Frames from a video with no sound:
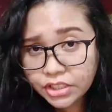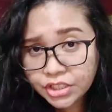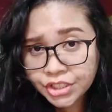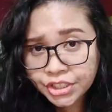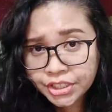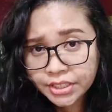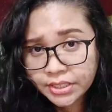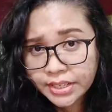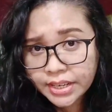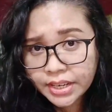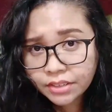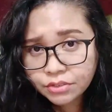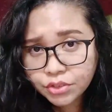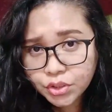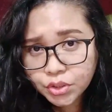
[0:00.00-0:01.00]
So you're gonna
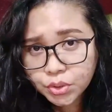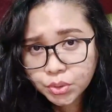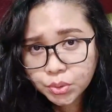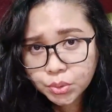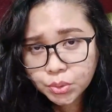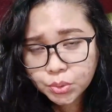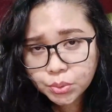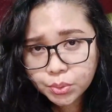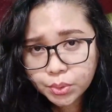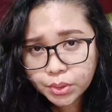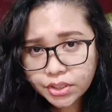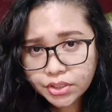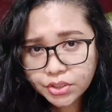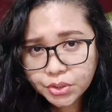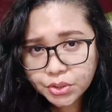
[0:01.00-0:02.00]
have to
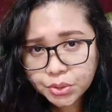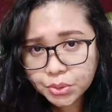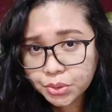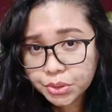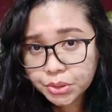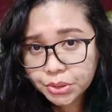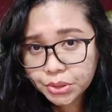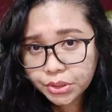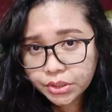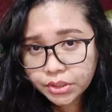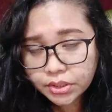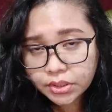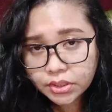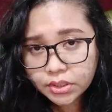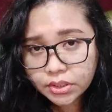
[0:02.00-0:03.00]
do
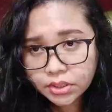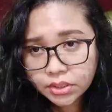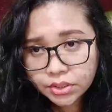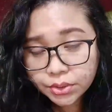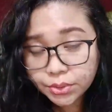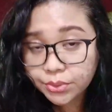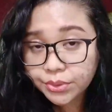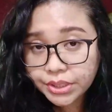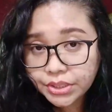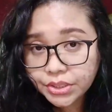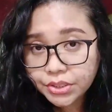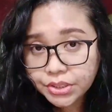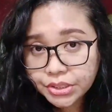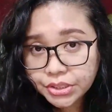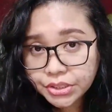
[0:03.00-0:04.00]
your
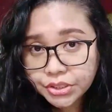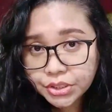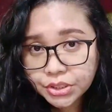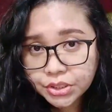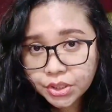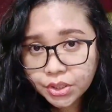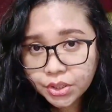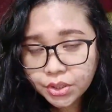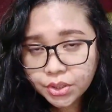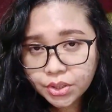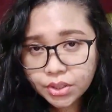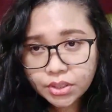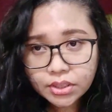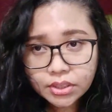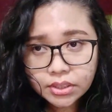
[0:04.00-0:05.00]
research
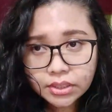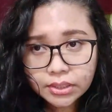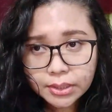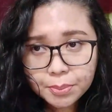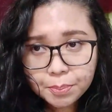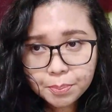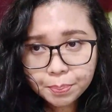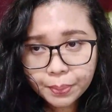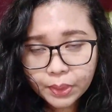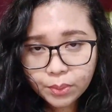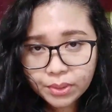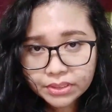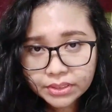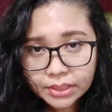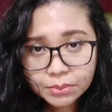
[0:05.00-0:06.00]

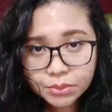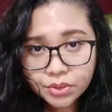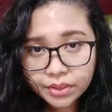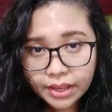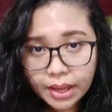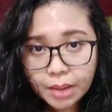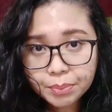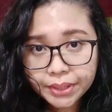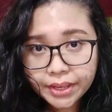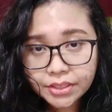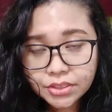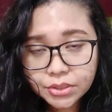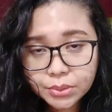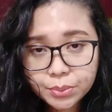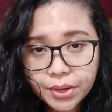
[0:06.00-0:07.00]
when it comes to the
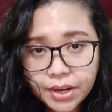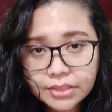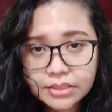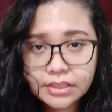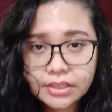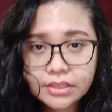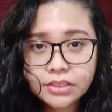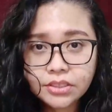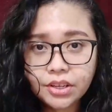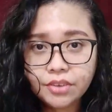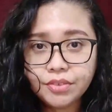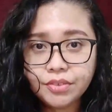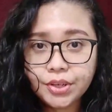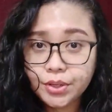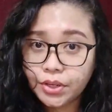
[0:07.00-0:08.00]
application process
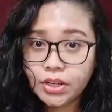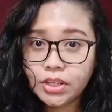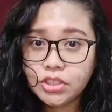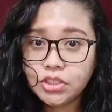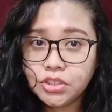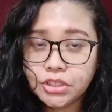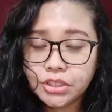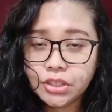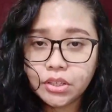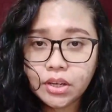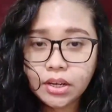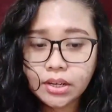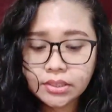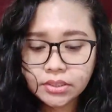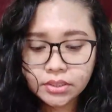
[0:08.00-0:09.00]
of your country or
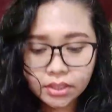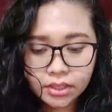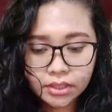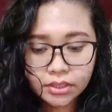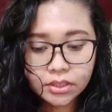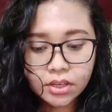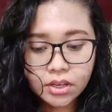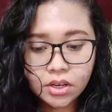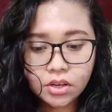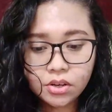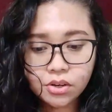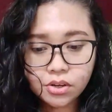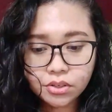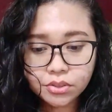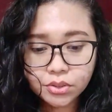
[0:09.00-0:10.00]
consulate.
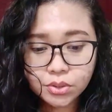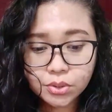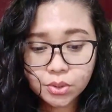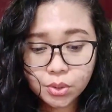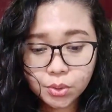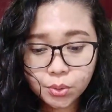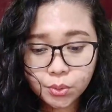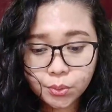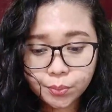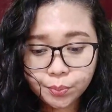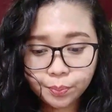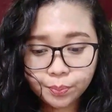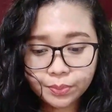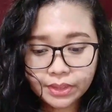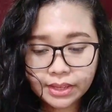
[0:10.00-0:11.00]
Also,
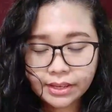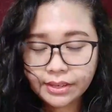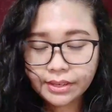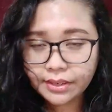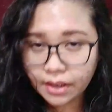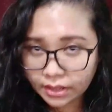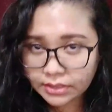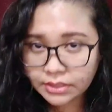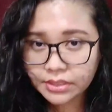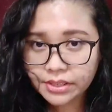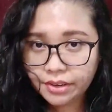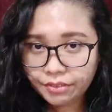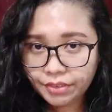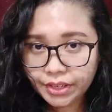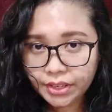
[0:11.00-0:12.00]
not
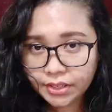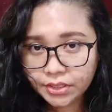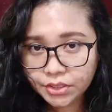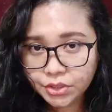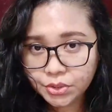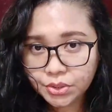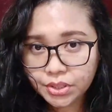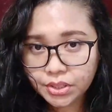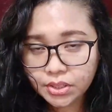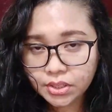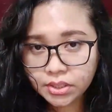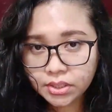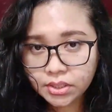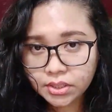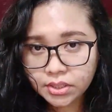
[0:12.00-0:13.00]
every country
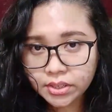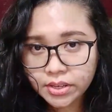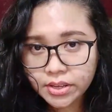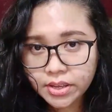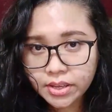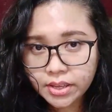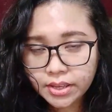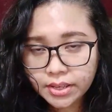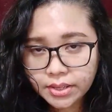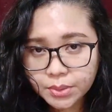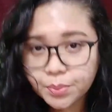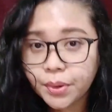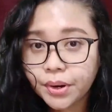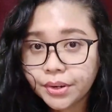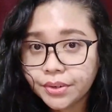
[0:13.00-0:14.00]

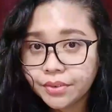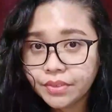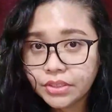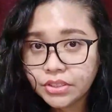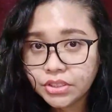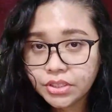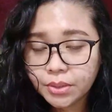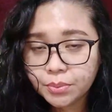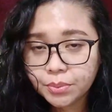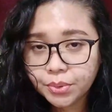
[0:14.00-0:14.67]
is part of the JET